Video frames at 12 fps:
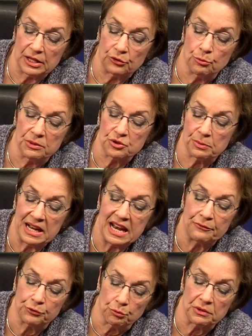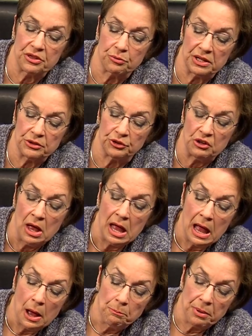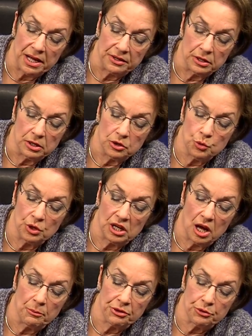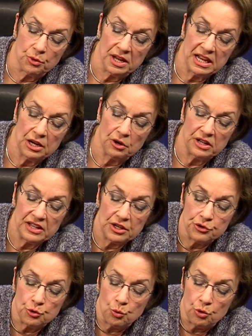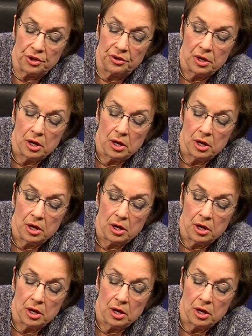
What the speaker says: too much, but I have to rethread this. But you would come through here, and then you would